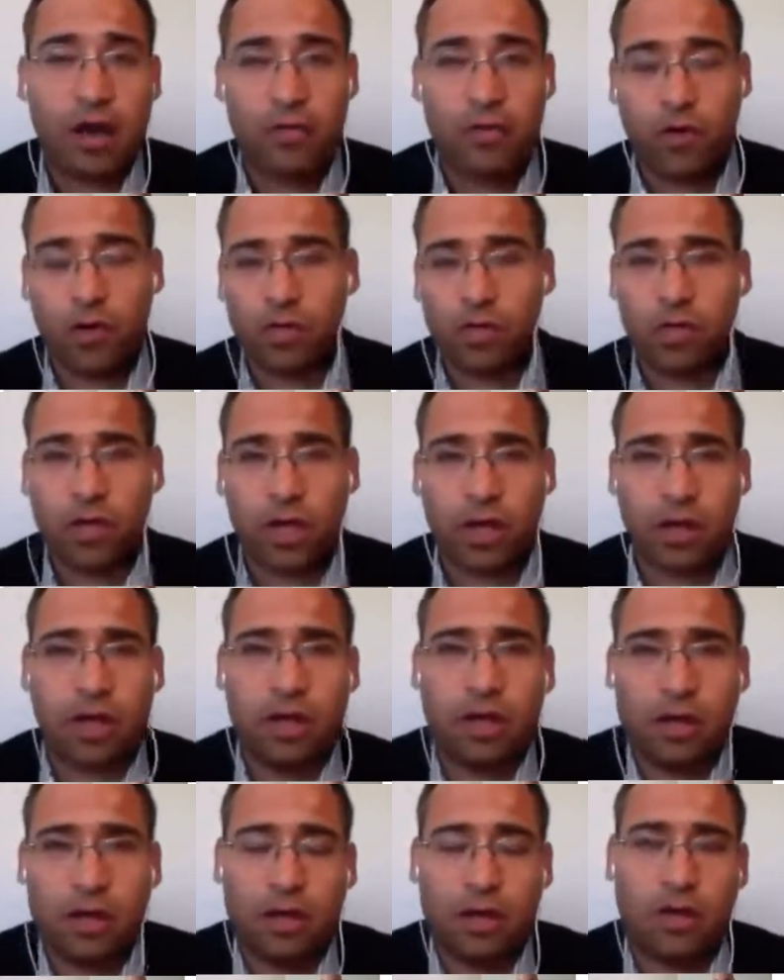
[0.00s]
And of course, you
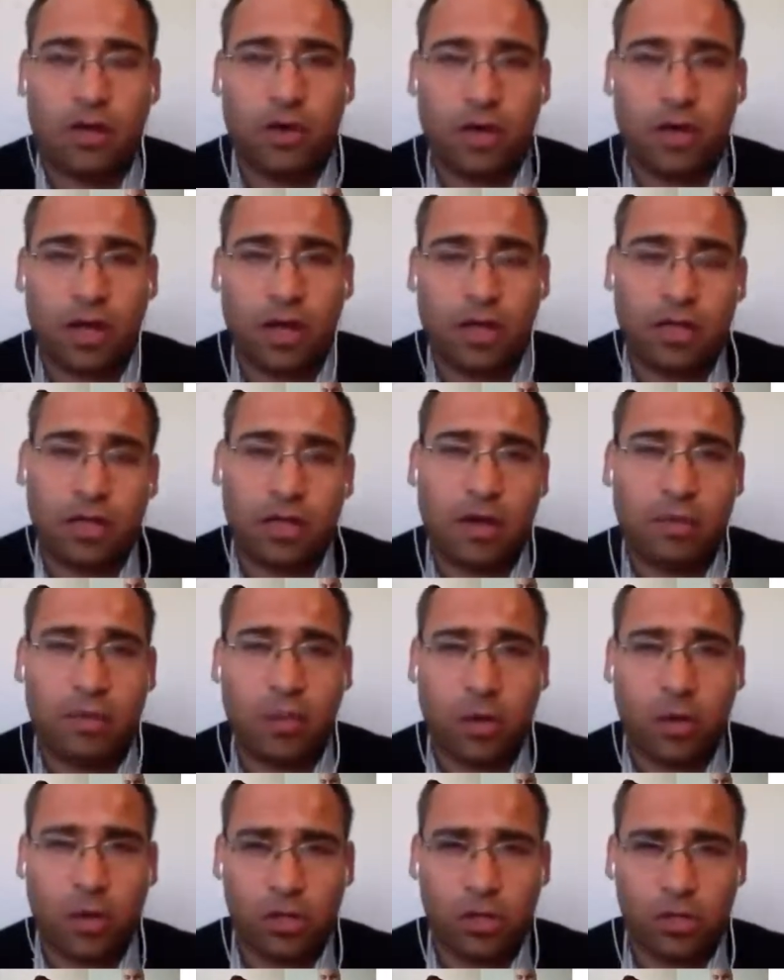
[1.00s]
can uh, look at
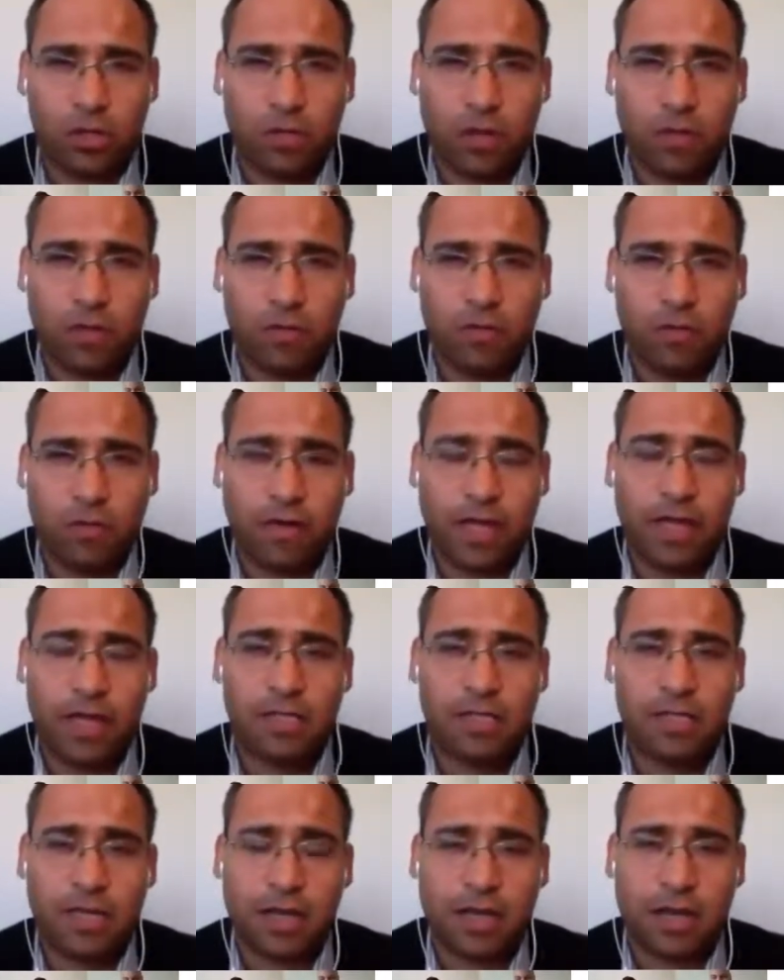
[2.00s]
uh, Paul's beautiful
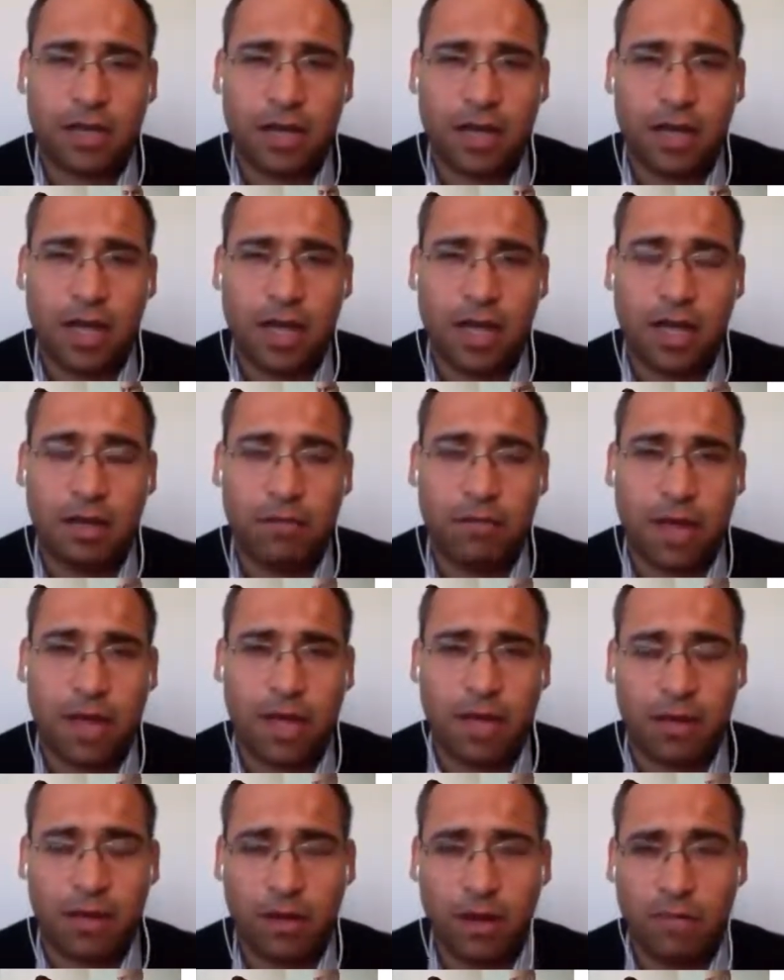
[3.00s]
face and
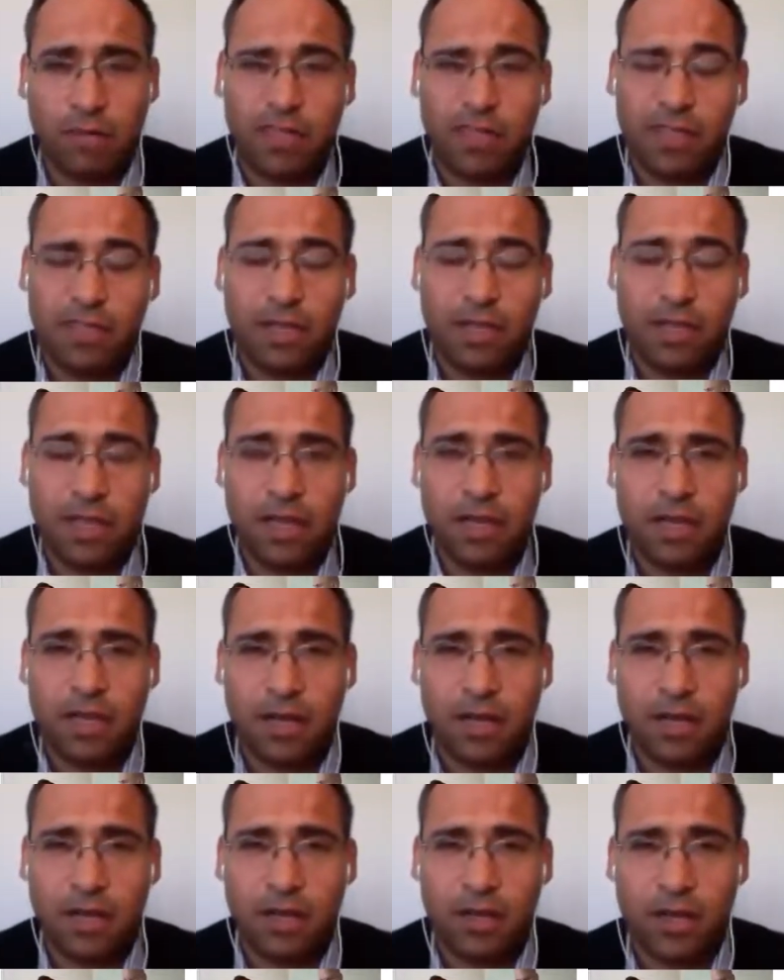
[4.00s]
my ugly face in
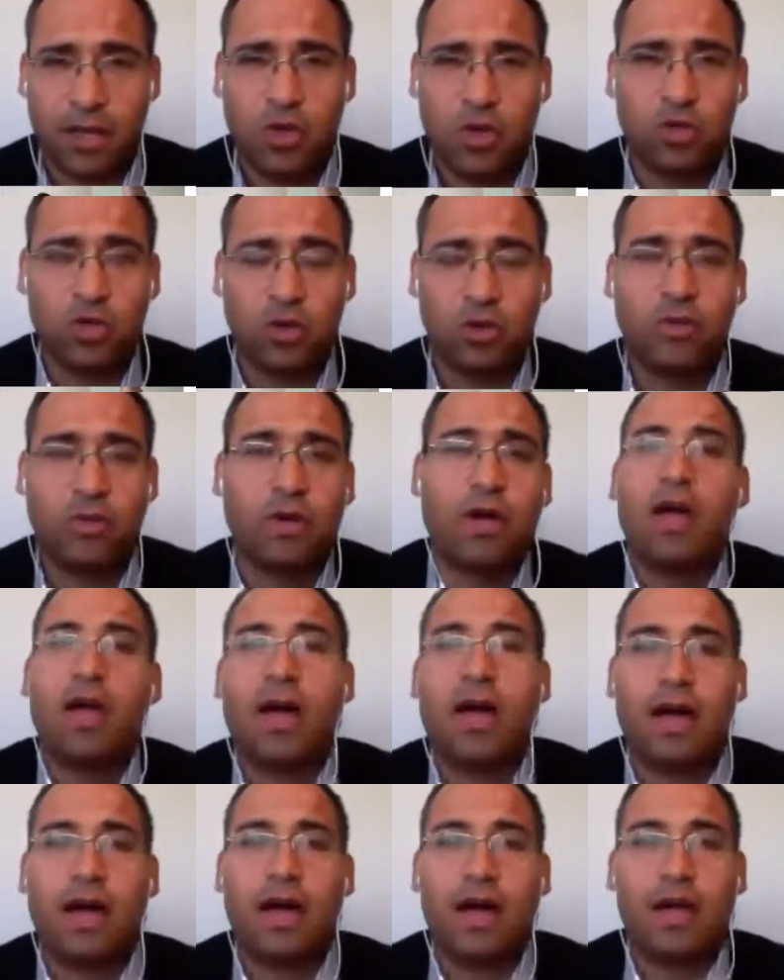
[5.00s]
YouTube
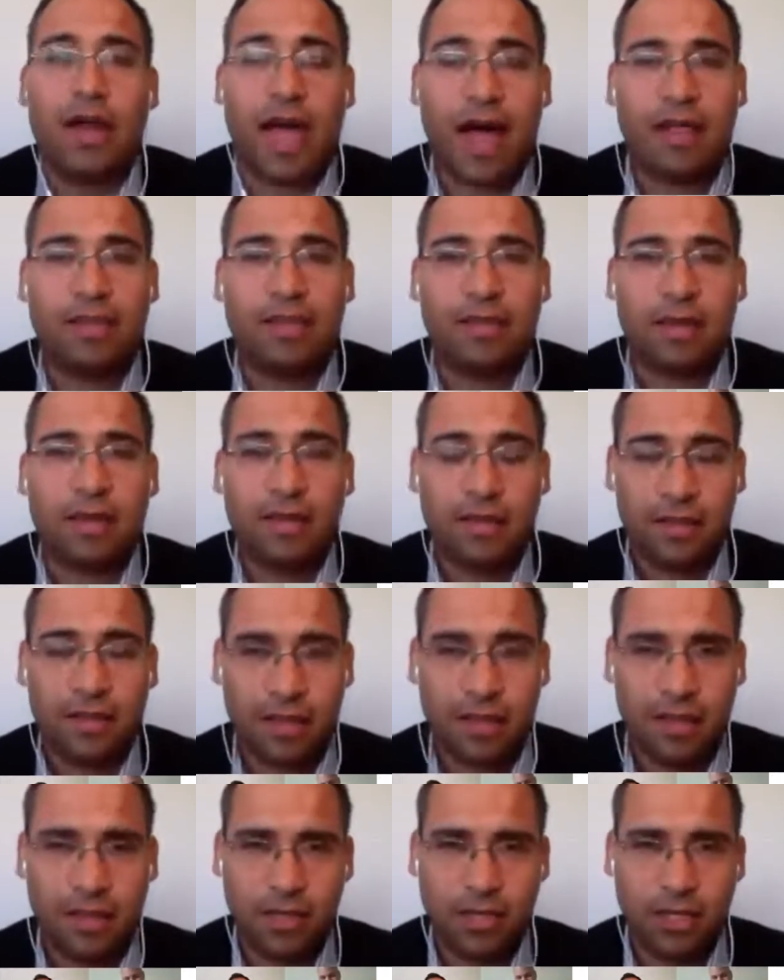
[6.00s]
and at
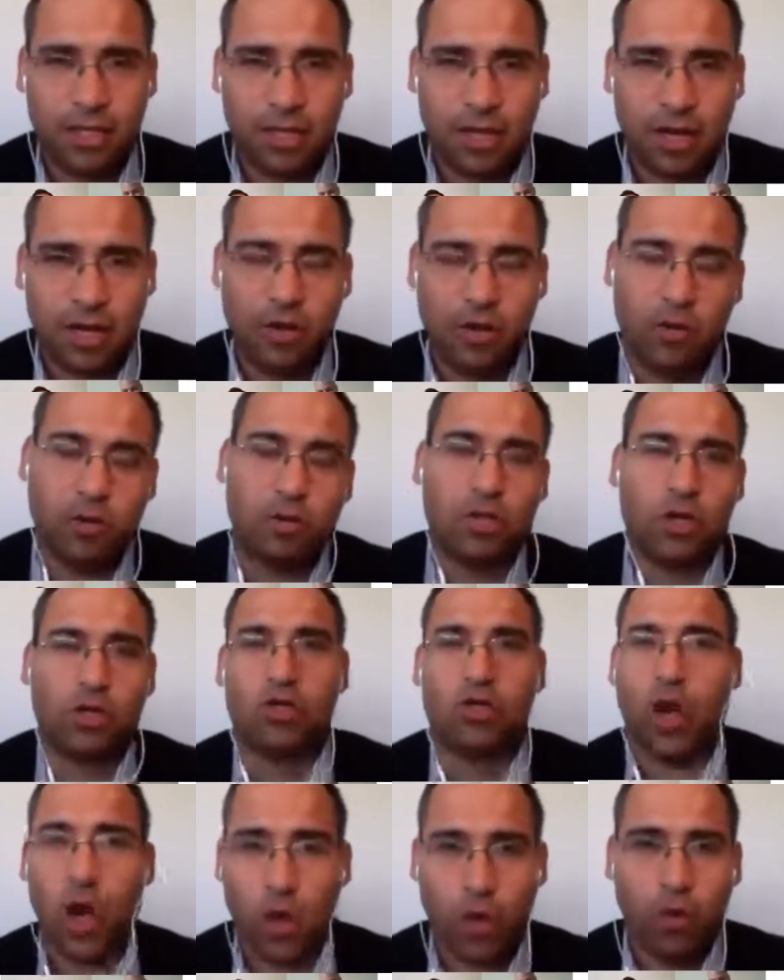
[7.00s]

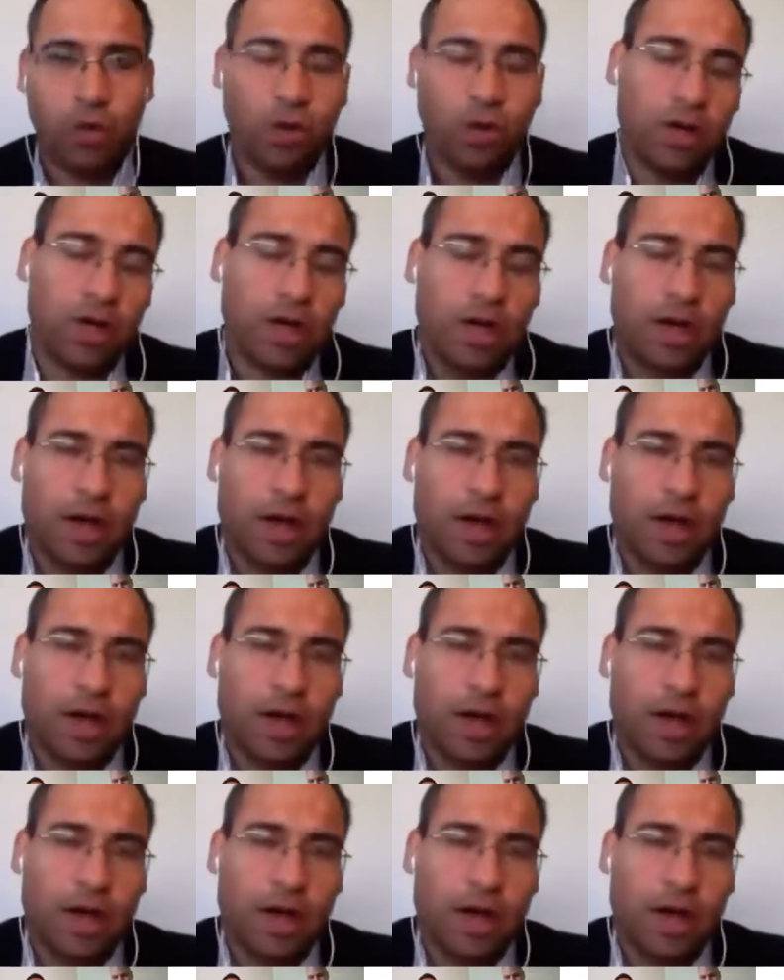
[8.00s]
thedigitalloop.co.